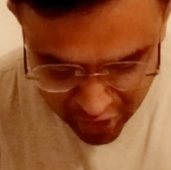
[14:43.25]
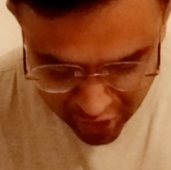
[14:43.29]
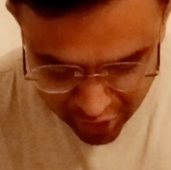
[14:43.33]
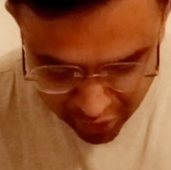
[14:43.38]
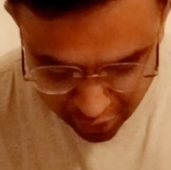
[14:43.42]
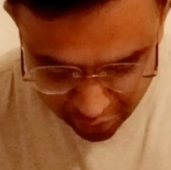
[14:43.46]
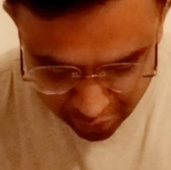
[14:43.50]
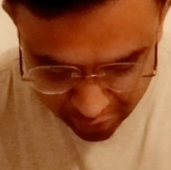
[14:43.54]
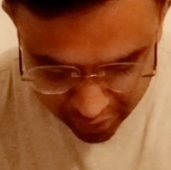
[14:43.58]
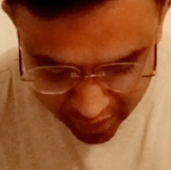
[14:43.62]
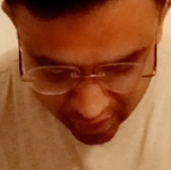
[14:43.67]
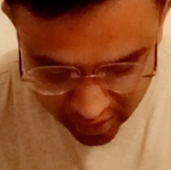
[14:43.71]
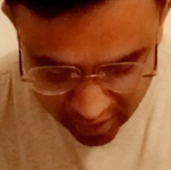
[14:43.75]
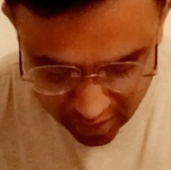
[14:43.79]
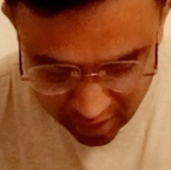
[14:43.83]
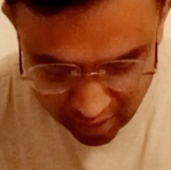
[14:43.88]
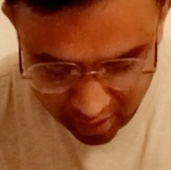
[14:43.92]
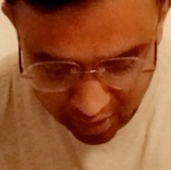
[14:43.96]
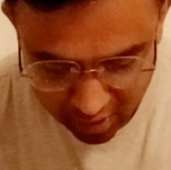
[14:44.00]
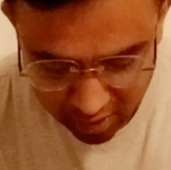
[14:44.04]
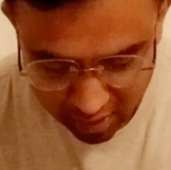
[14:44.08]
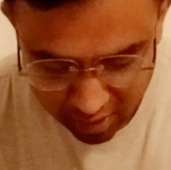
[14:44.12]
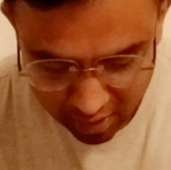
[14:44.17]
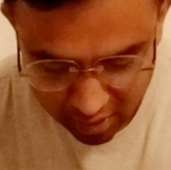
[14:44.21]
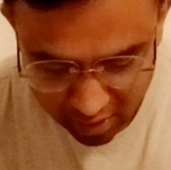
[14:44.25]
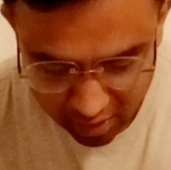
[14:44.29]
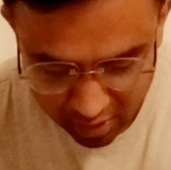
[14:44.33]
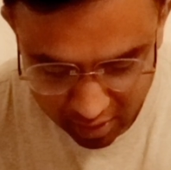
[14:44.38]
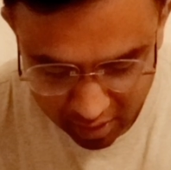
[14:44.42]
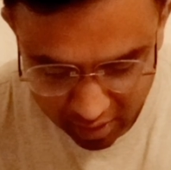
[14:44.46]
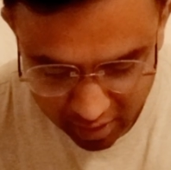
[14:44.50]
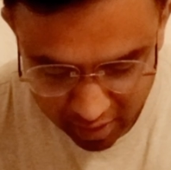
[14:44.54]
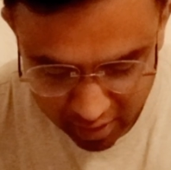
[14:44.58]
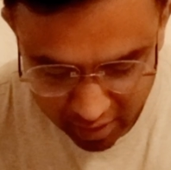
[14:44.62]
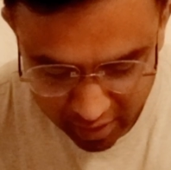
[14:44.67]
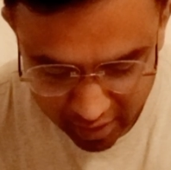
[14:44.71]
during
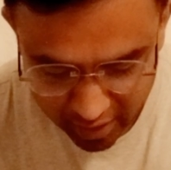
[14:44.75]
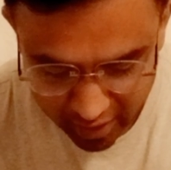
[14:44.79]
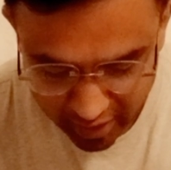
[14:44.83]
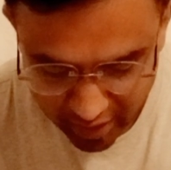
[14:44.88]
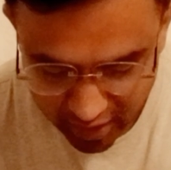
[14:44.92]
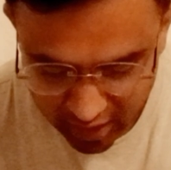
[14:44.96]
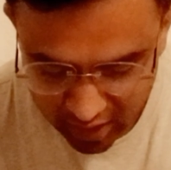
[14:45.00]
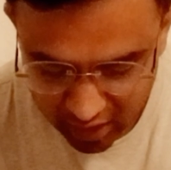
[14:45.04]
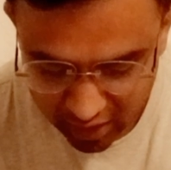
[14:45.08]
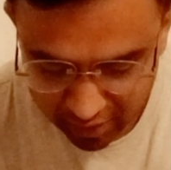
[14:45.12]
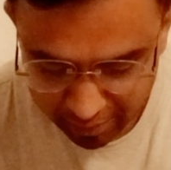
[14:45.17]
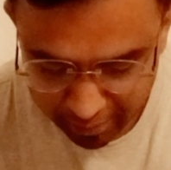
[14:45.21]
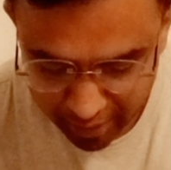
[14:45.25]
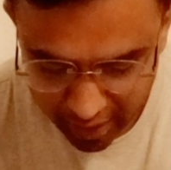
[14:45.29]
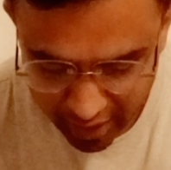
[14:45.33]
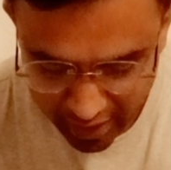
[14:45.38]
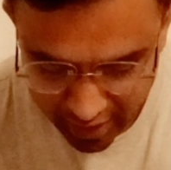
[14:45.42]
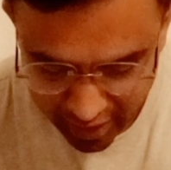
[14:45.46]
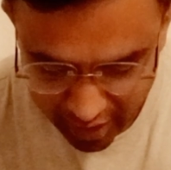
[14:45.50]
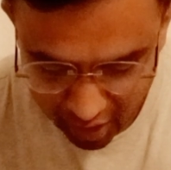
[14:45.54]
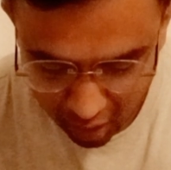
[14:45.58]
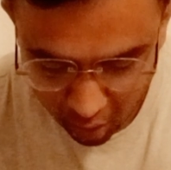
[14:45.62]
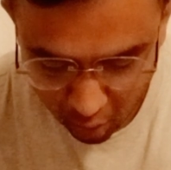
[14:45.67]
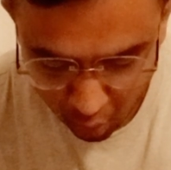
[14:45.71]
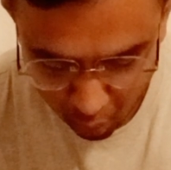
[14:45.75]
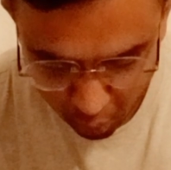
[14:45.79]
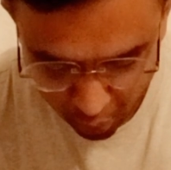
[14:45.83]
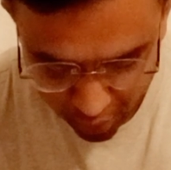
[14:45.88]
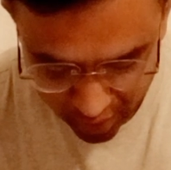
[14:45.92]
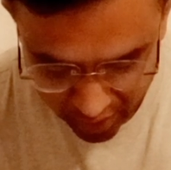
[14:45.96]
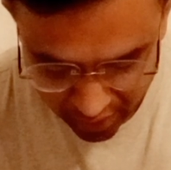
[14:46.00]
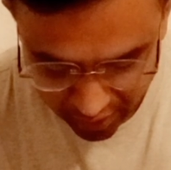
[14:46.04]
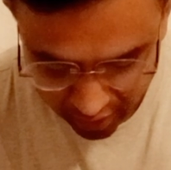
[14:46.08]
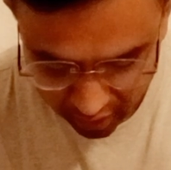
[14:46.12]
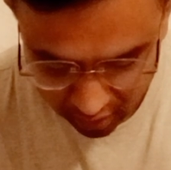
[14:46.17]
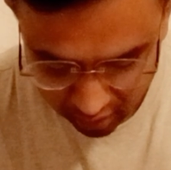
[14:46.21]
inclement
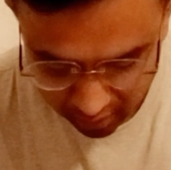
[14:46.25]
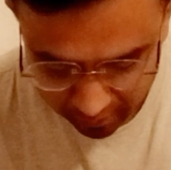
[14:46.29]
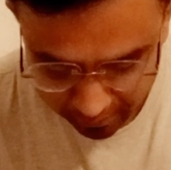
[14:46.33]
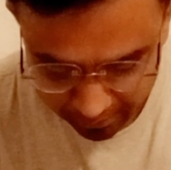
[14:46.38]
weather.